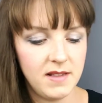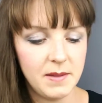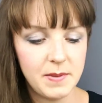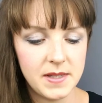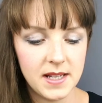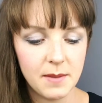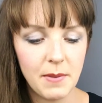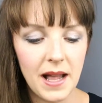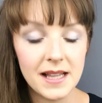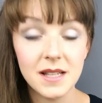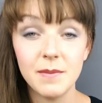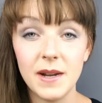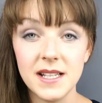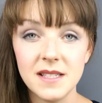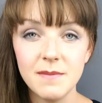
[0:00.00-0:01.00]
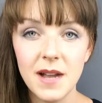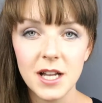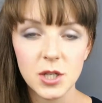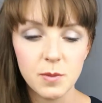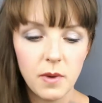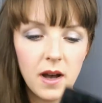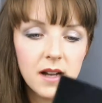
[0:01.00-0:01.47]
lipstick palette by
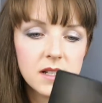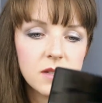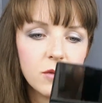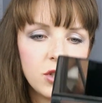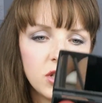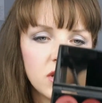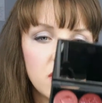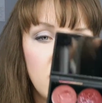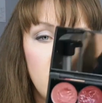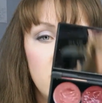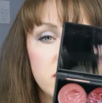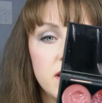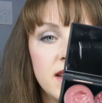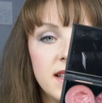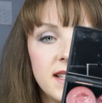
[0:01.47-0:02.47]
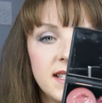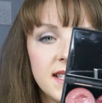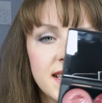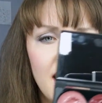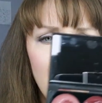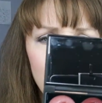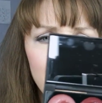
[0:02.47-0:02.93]
Smashbox, which is called
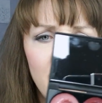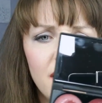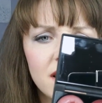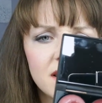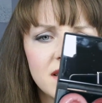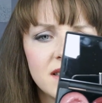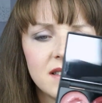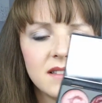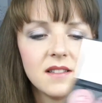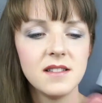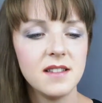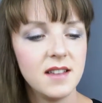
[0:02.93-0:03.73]
SKYBOX.